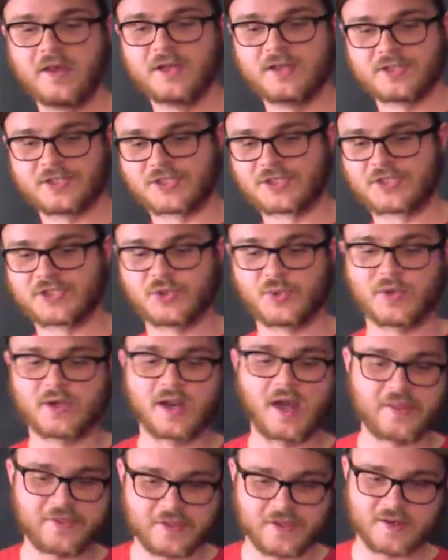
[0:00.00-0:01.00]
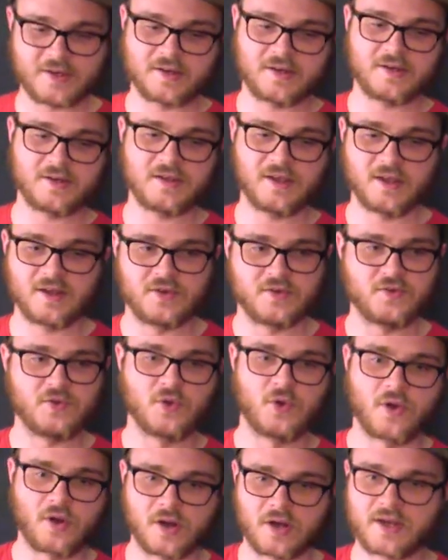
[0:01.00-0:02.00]
just doing nothing in New
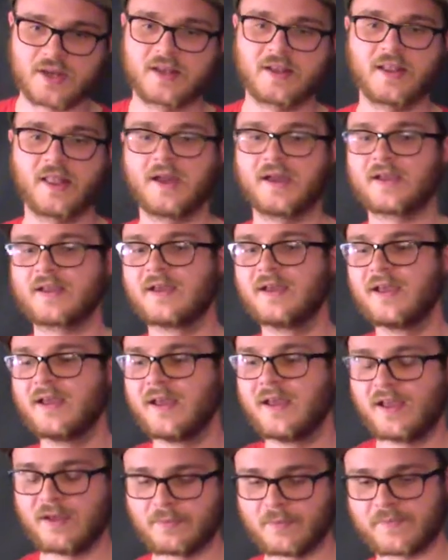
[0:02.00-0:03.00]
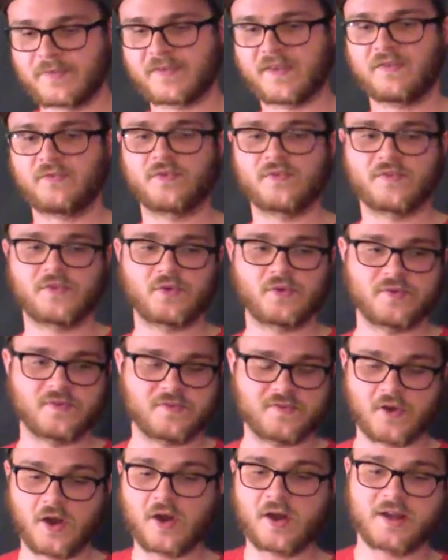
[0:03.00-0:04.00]
York, and like him obsessed with Tony
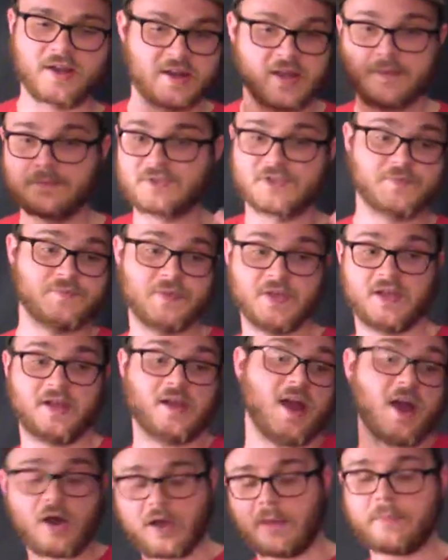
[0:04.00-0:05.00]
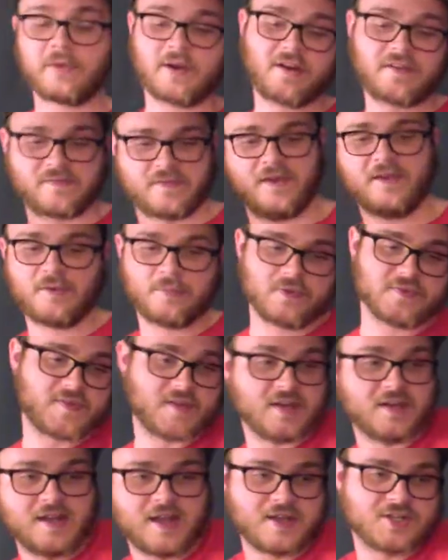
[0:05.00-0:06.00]
Stark, and him just being, oh, I'm an excitable
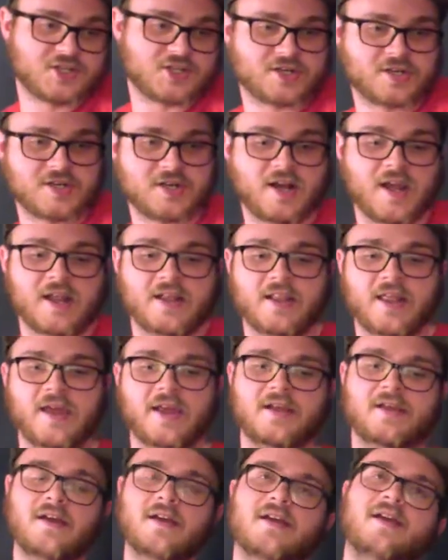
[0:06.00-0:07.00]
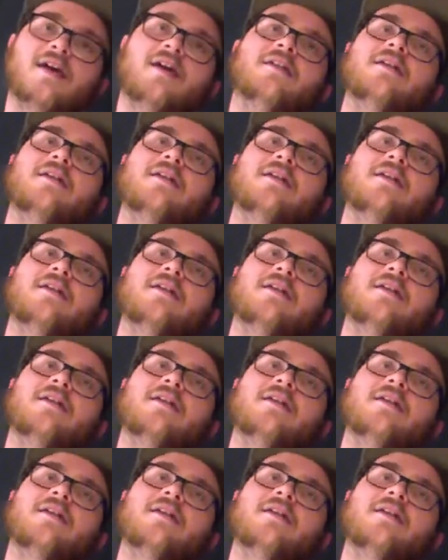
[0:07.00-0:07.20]
teenager, and like again,